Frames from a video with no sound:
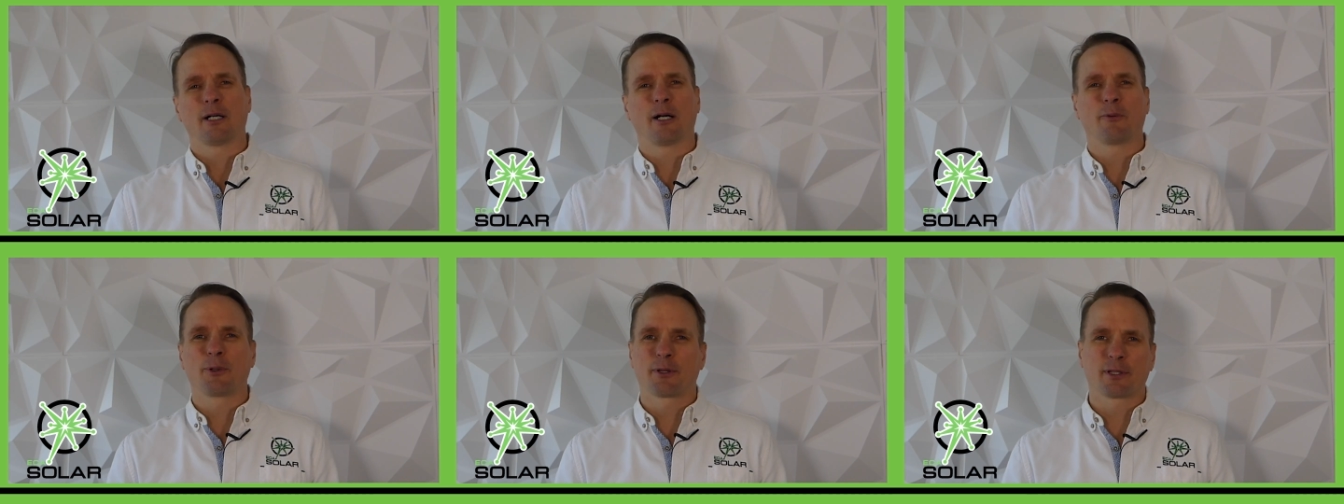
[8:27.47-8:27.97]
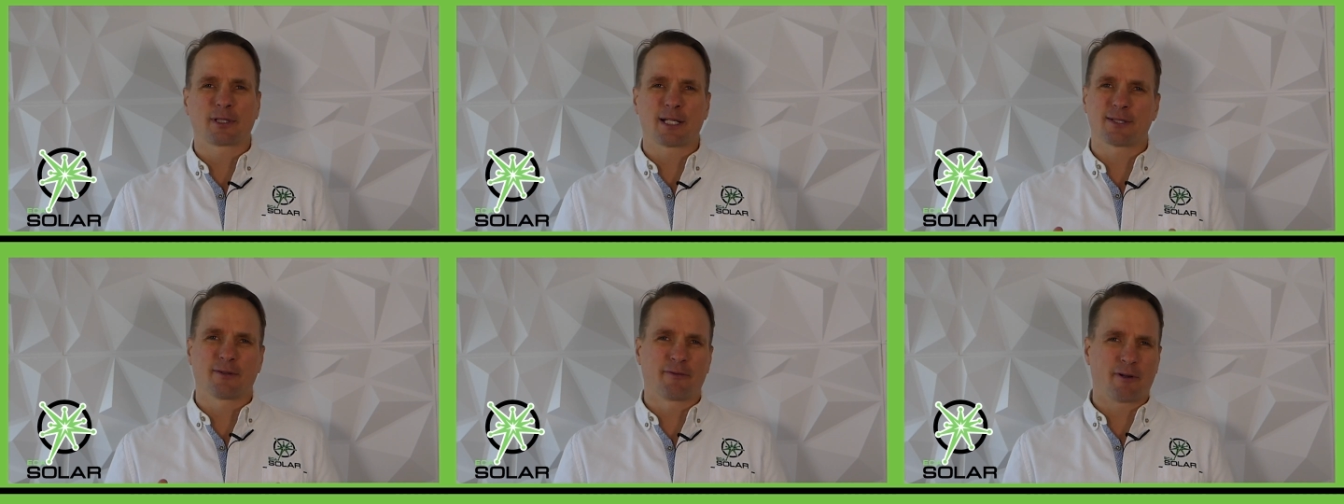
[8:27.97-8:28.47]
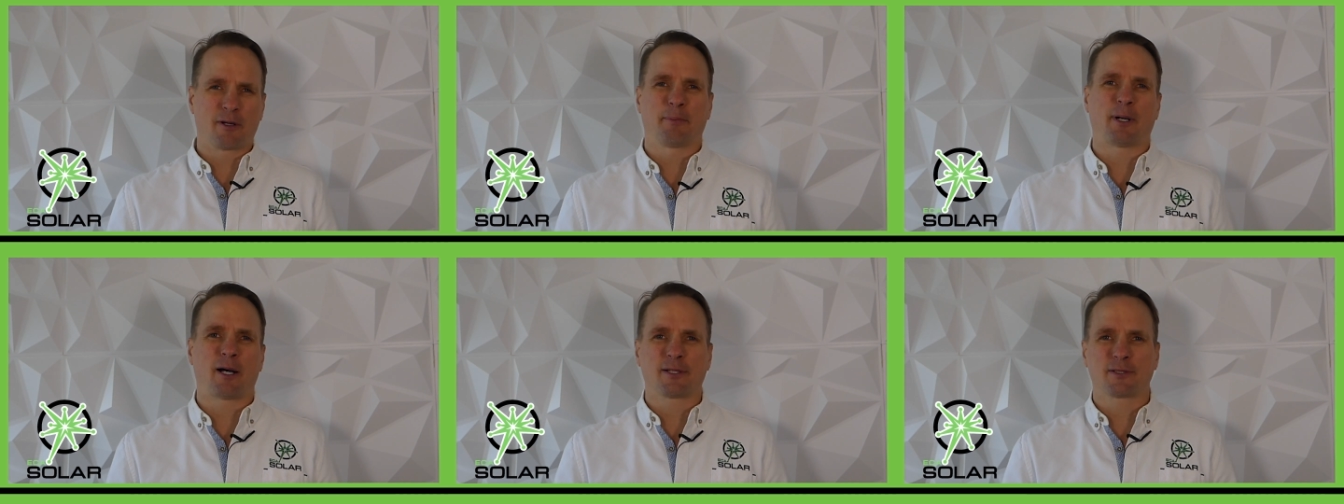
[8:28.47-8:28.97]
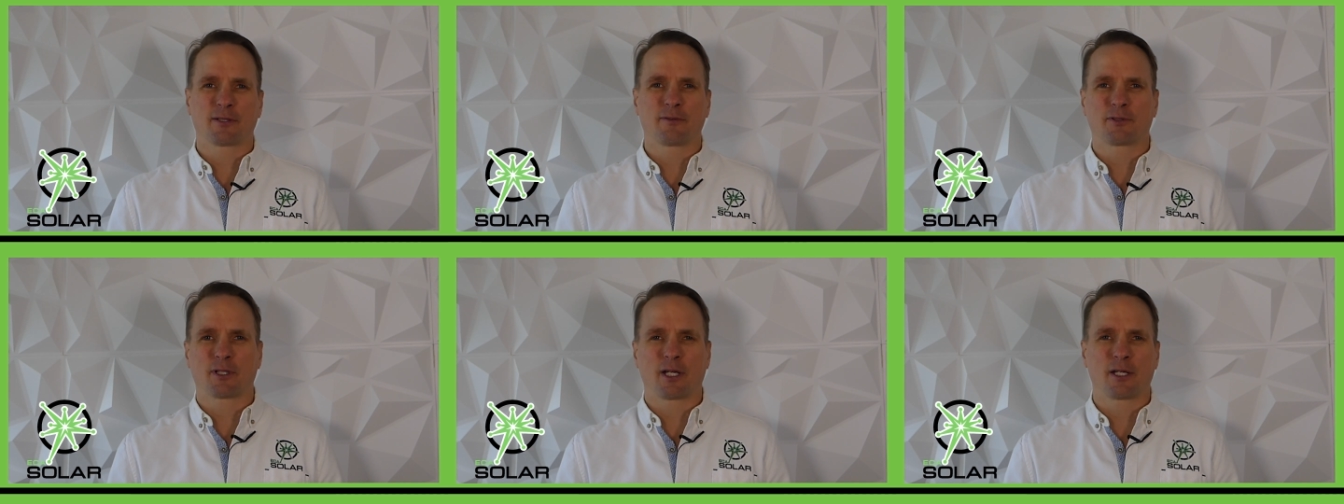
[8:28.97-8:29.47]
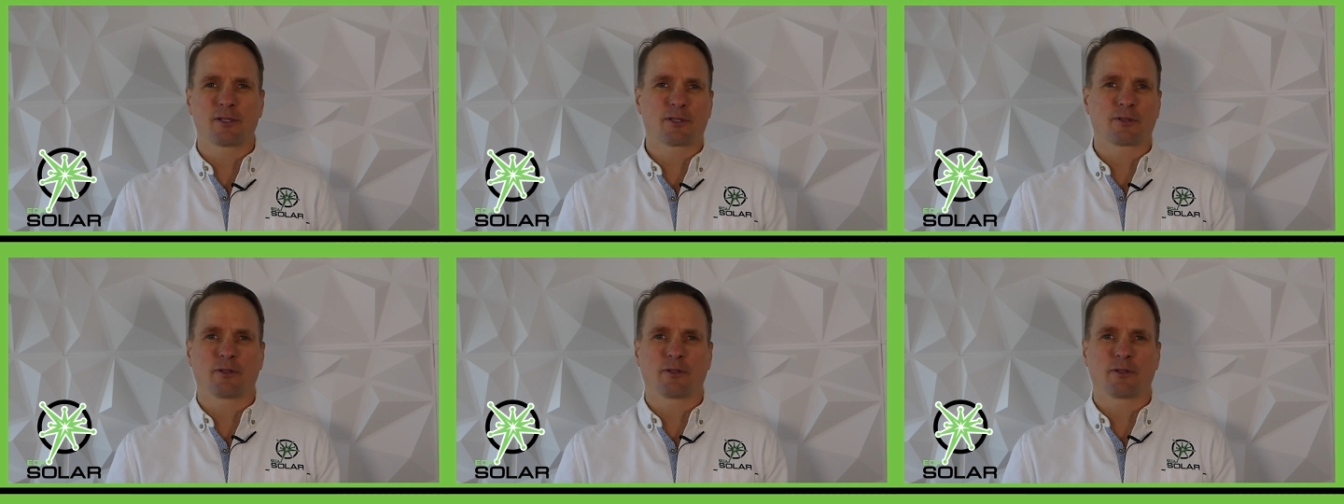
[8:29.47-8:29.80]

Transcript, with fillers: Uh, we think that's a very positive change.